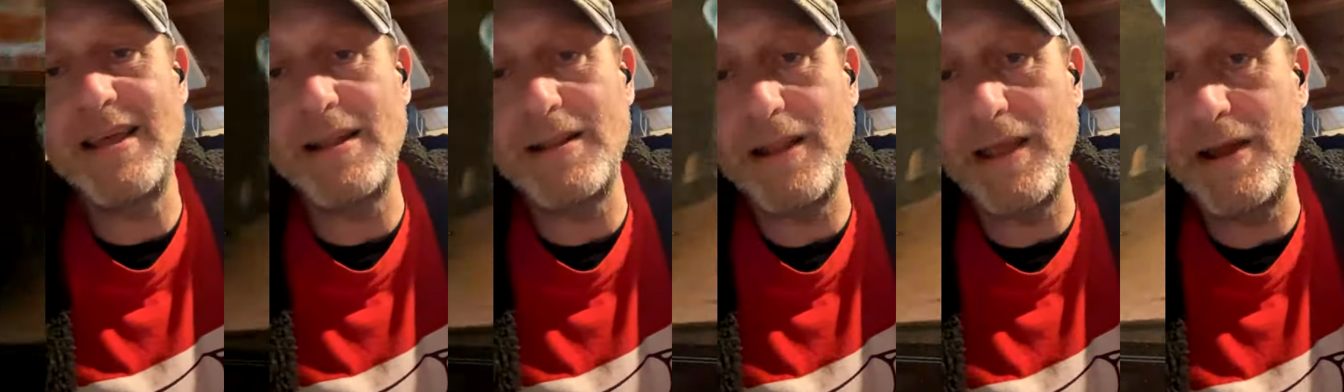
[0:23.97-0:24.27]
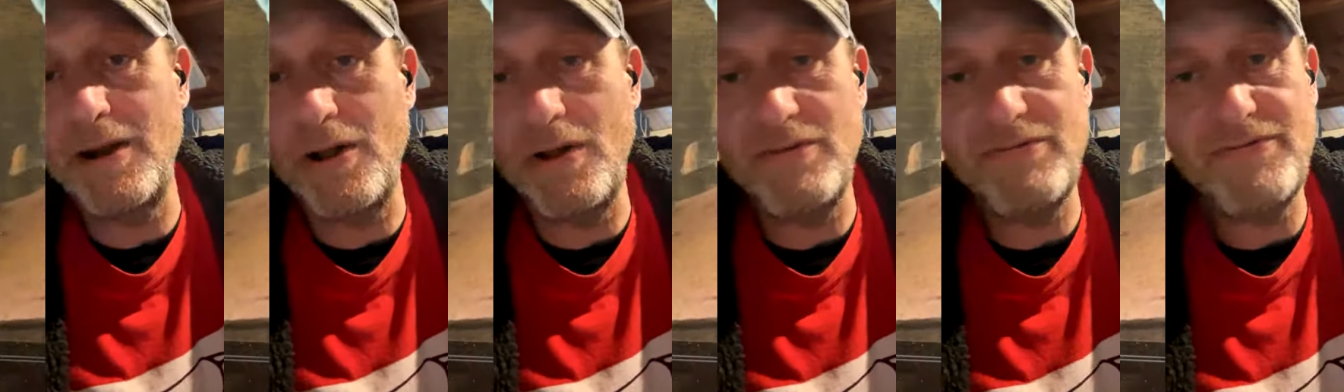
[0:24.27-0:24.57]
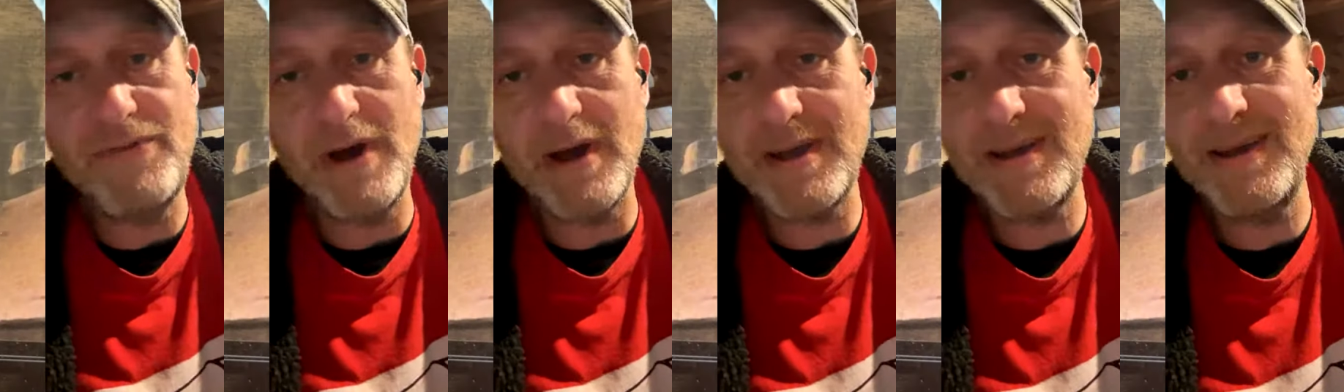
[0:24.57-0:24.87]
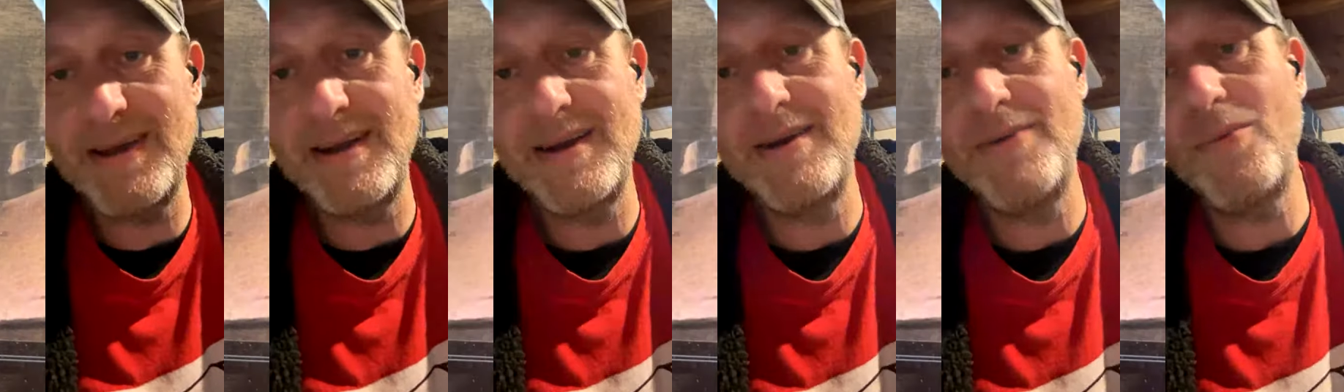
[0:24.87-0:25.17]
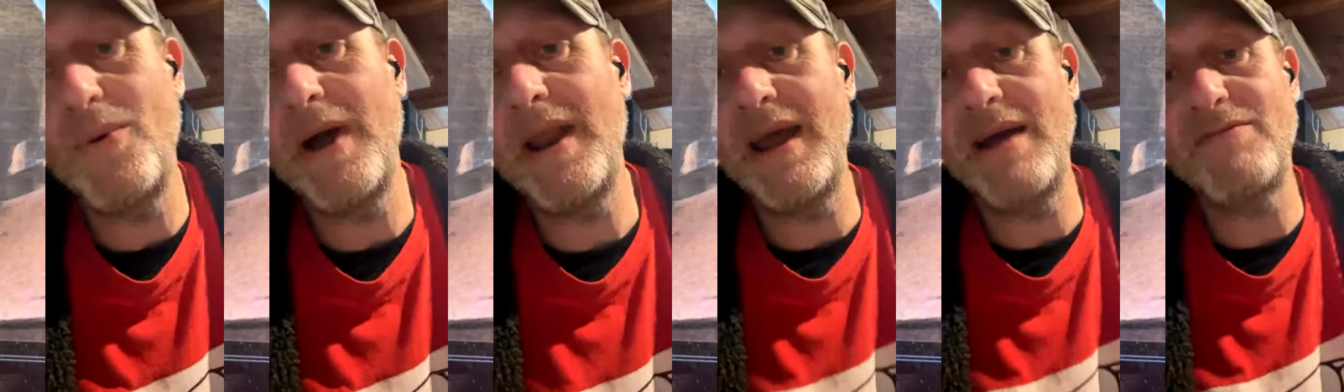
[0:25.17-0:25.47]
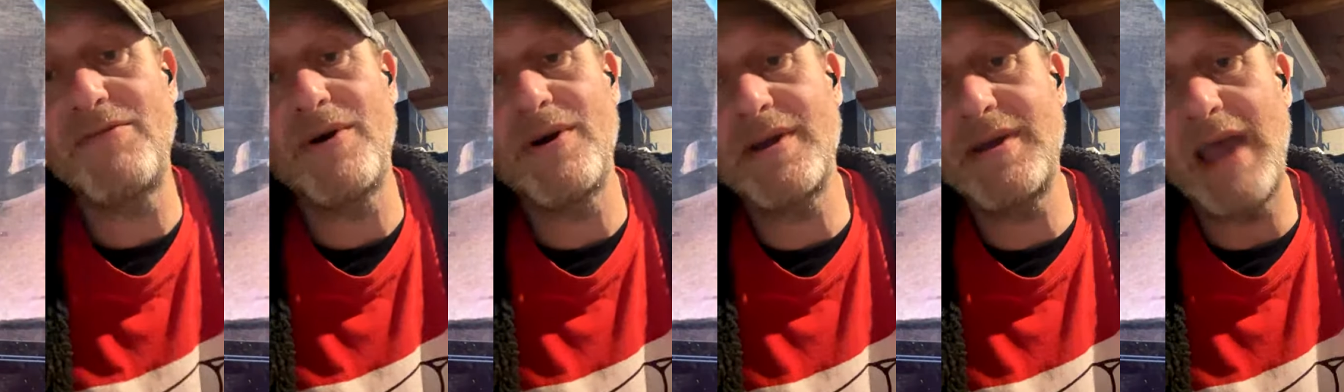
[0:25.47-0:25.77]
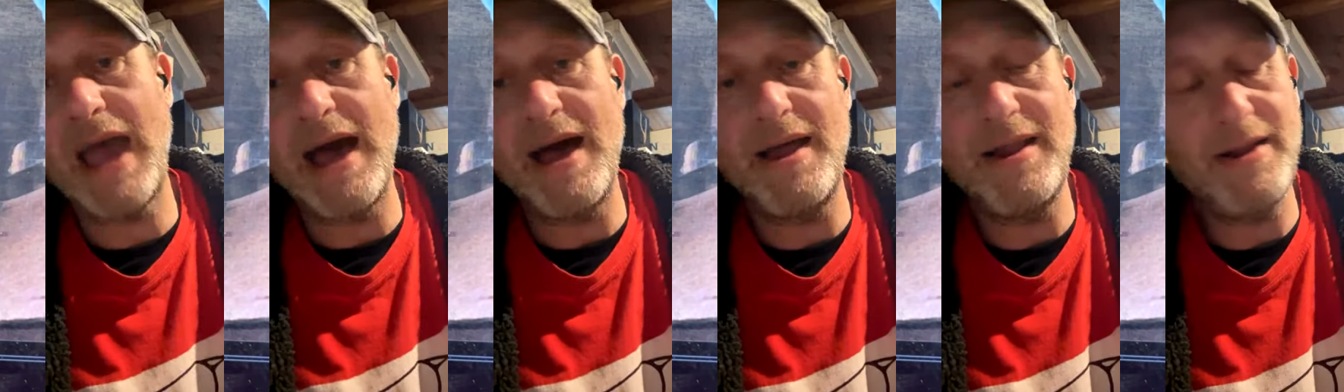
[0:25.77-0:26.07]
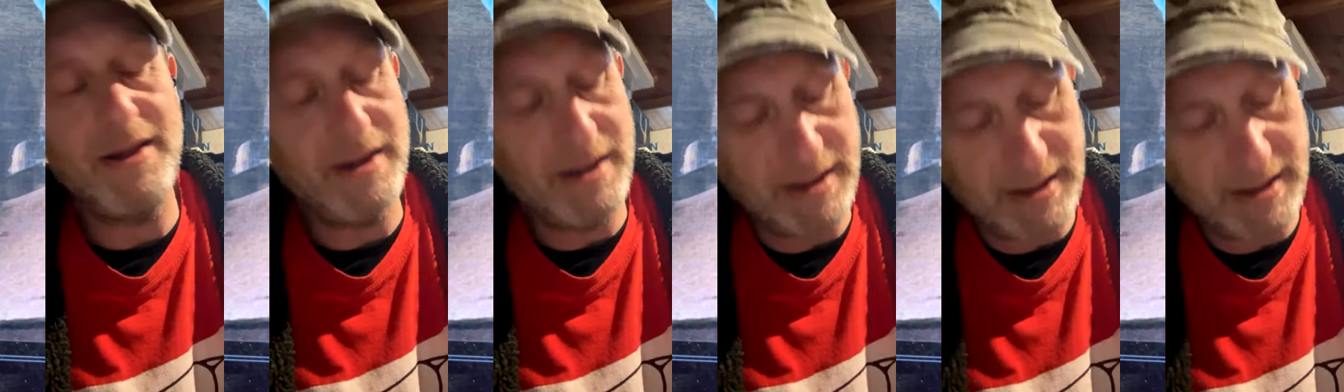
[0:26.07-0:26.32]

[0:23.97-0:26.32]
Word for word: did the little fucking whatever gal.